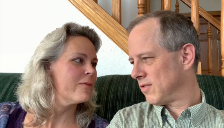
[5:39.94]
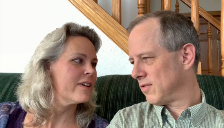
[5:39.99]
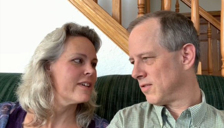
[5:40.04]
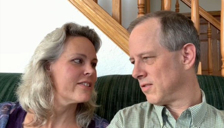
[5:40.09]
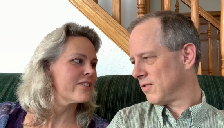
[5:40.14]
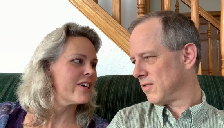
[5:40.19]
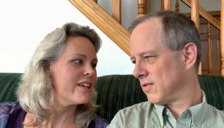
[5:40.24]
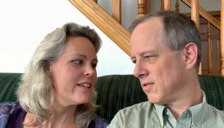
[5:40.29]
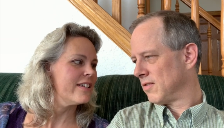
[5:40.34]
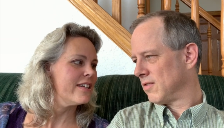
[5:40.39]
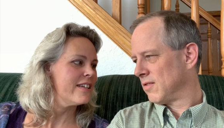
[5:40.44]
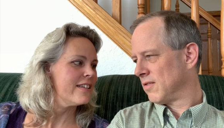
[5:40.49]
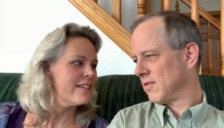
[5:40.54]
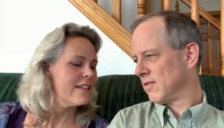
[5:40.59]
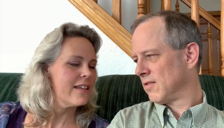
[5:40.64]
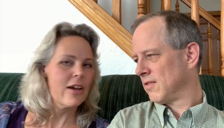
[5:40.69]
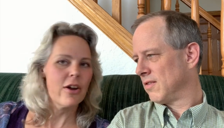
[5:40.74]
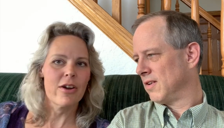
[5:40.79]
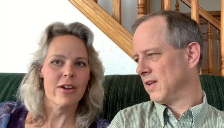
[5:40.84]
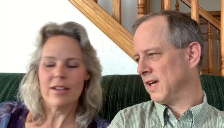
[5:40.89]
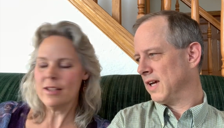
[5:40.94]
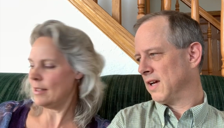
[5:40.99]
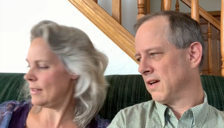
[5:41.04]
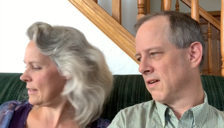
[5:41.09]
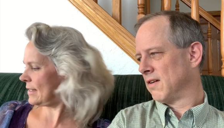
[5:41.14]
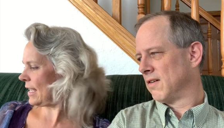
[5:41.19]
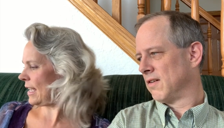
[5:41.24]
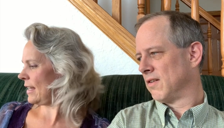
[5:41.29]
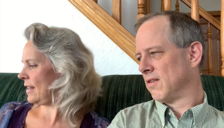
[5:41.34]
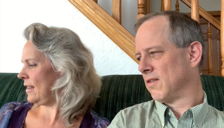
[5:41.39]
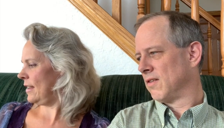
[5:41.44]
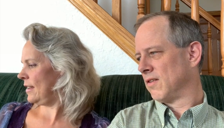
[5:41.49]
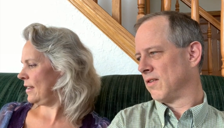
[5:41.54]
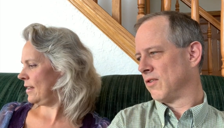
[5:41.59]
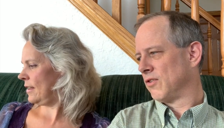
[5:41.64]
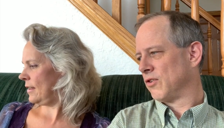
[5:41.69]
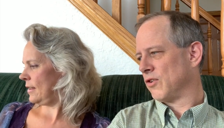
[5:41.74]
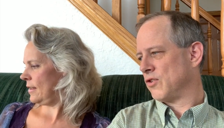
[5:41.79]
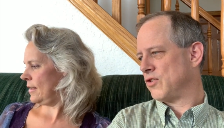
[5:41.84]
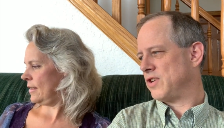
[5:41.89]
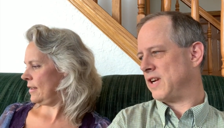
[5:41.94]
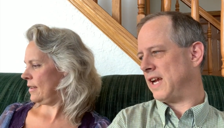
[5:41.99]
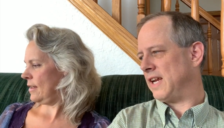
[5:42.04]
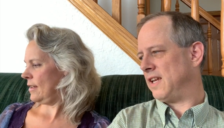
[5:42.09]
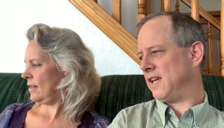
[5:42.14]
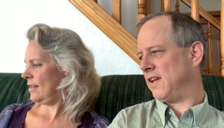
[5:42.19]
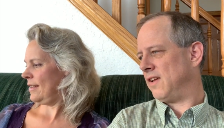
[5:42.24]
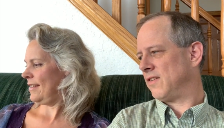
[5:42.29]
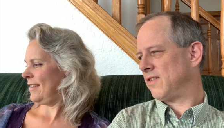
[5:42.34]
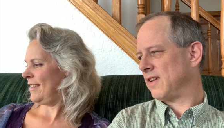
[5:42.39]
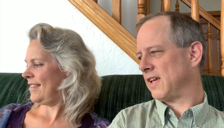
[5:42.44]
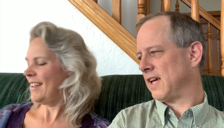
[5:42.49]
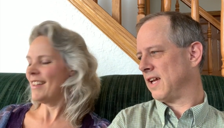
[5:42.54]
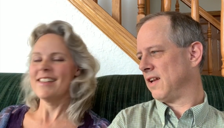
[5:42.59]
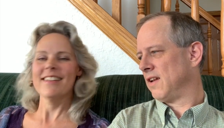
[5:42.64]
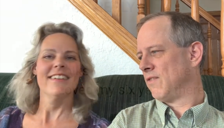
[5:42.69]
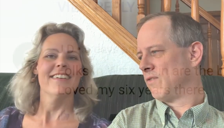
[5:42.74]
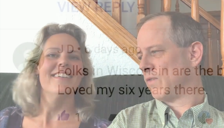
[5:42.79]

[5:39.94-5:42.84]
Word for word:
Speaker 1: what JD er, yeah. said?
Speaker 2: So JD said,